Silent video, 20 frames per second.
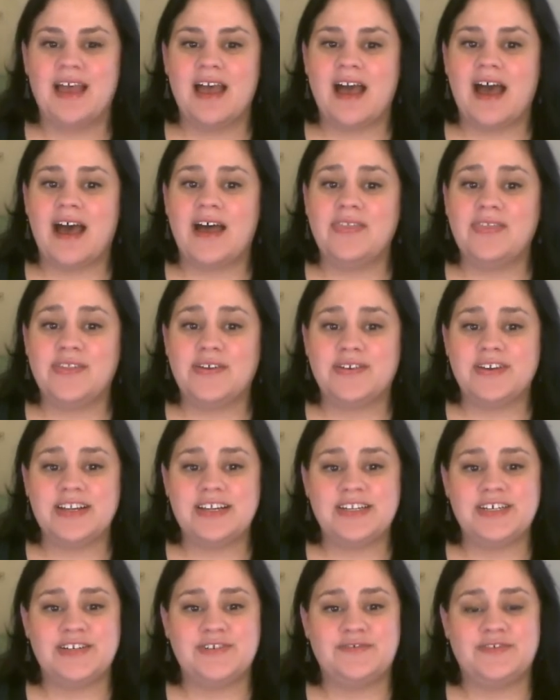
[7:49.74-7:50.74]
At
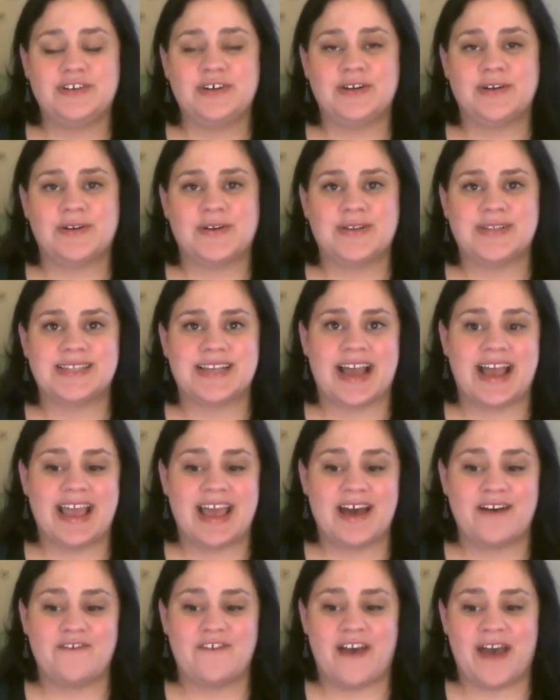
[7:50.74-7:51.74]
32 for girls, I
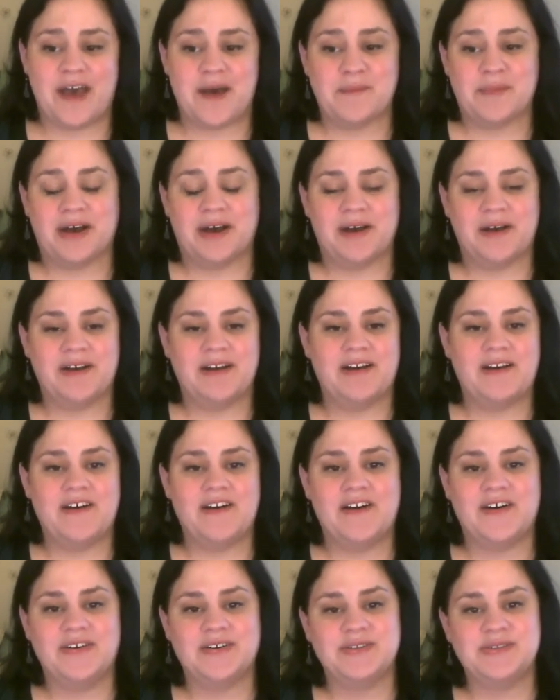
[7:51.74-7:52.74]
have Emma.
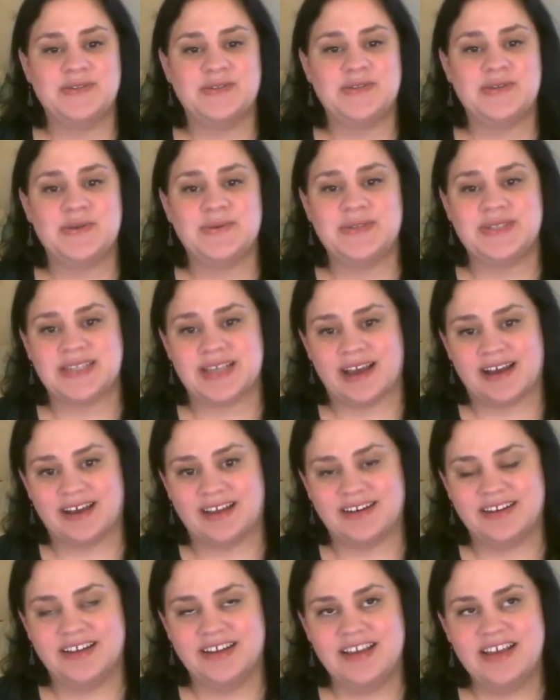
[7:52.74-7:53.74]
Oh, so
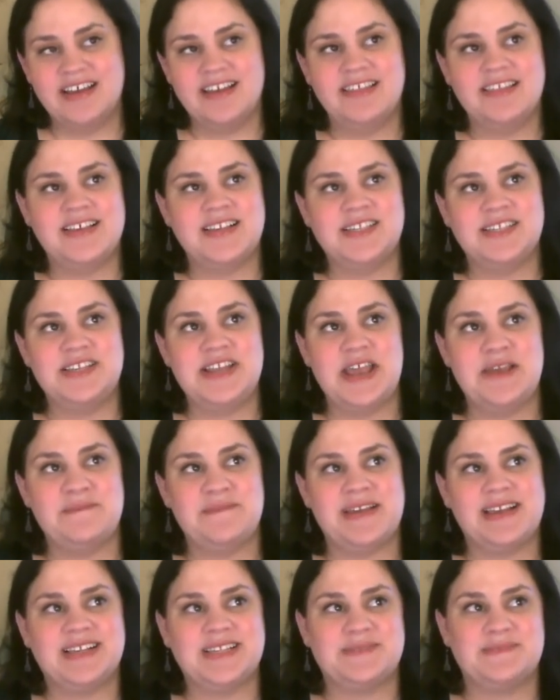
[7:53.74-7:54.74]
sad. This name
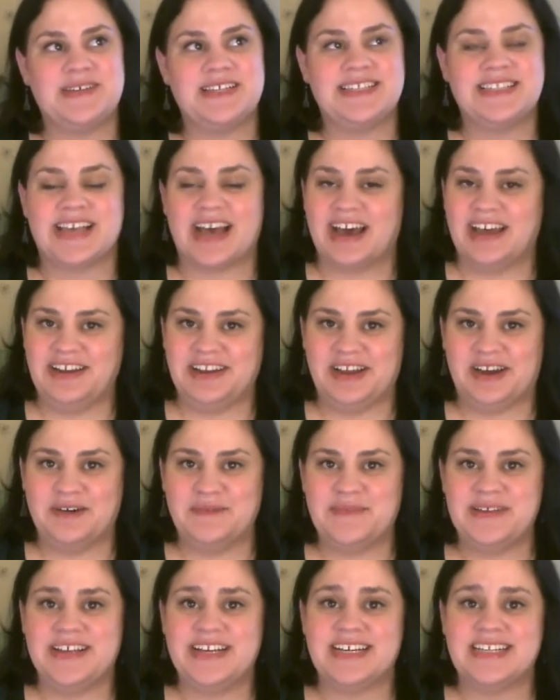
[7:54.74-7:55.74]
makes me sad now
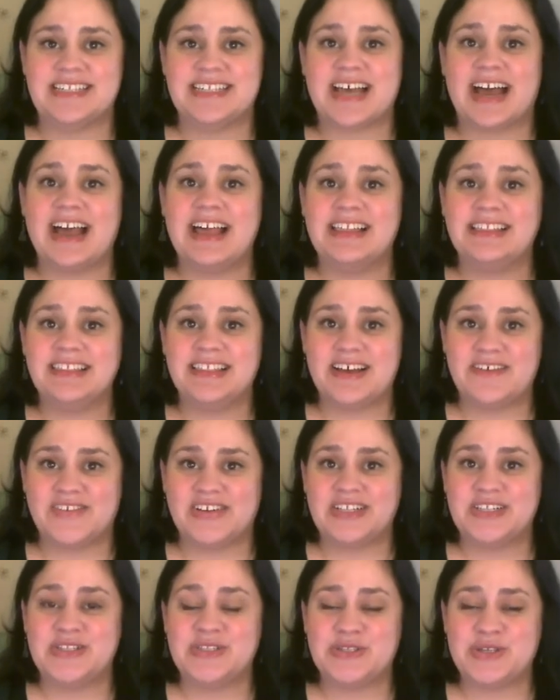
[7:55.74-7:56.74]
because I love
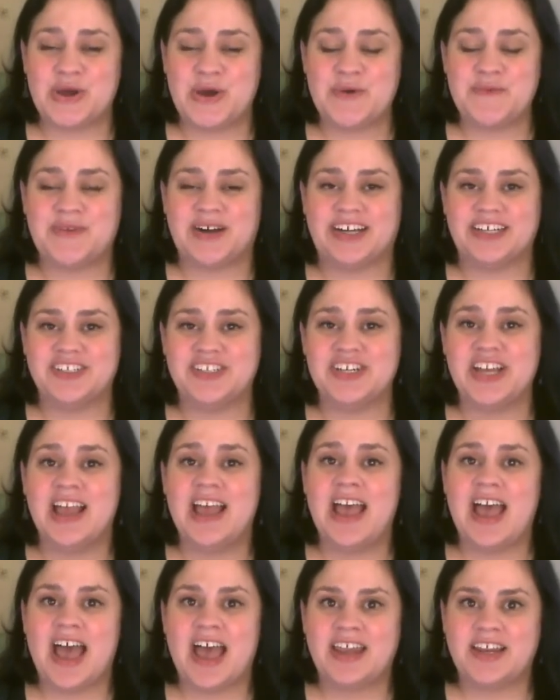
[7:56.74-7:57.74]
it so much
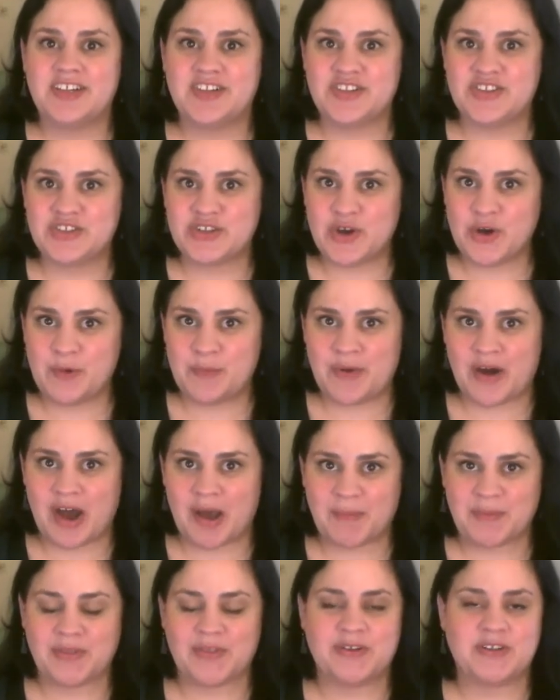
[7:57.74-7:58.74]
and it's so
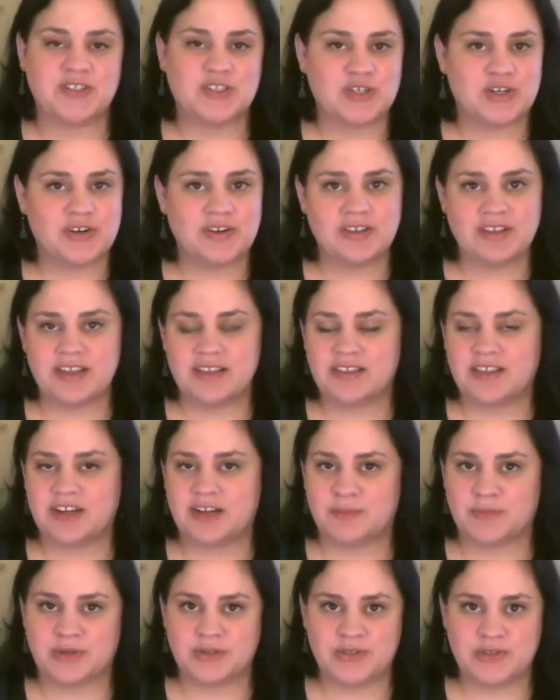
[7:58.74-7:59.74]
popular. It's currently the
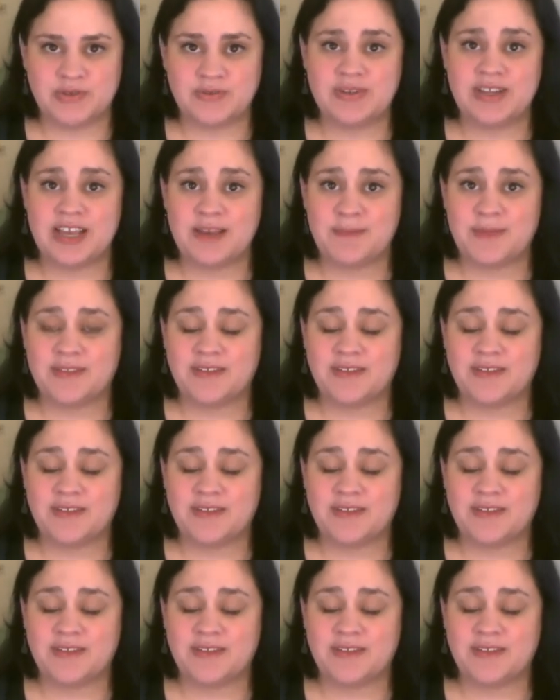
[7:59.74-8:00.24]
number 2 name in the